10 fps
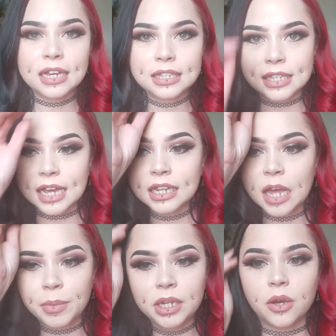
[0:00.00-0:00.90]
I said,
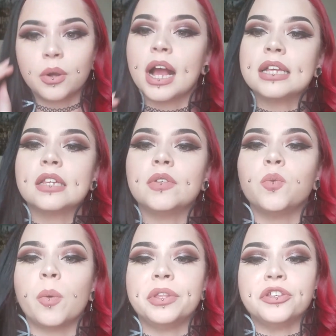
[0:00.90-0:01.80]
let me know guys if you
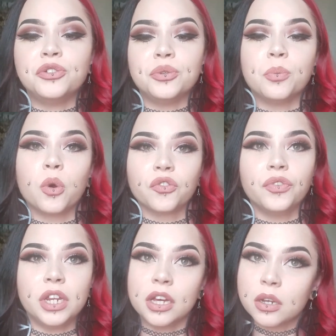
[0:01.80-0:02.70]
want me to do more
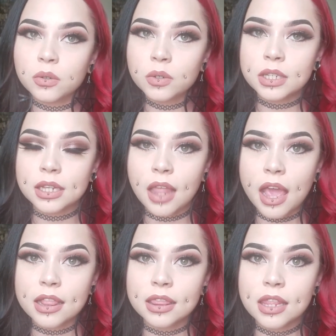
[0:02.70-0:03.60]
videos
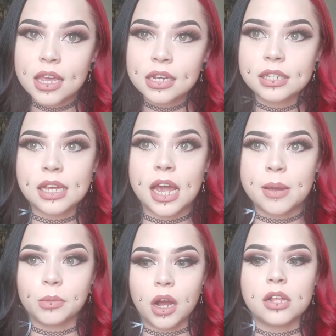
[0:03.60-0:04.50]
like this. I
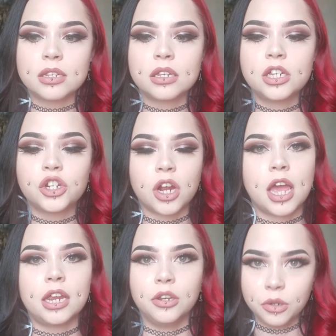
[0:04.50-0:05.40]
am constantly
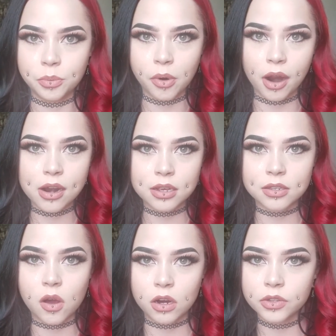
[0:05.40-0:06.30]
trying new
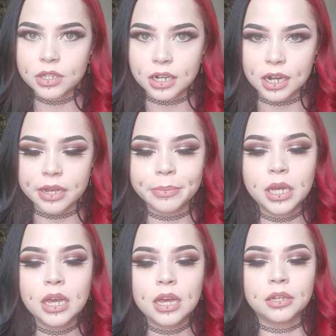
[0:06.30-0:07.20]
products all the time,
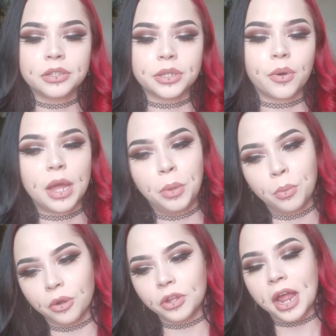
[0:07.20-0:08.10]
so I'd be
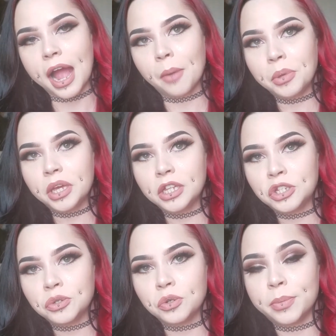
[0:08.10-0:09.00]
more than happy
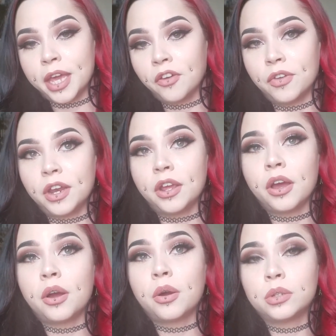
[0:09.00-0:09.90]
to make a
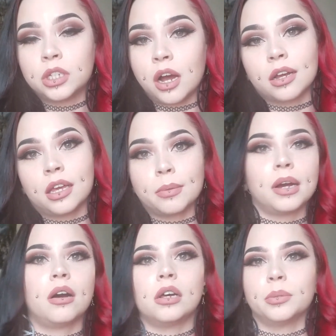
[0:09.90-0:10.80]
video talking
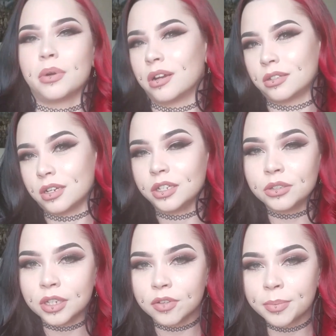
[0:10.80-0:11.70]
about all the products that I
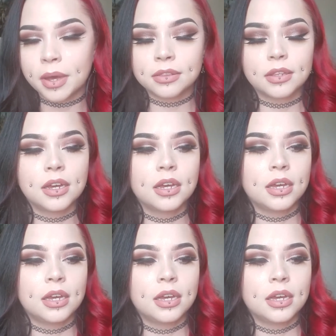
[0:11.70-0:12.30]
use every month,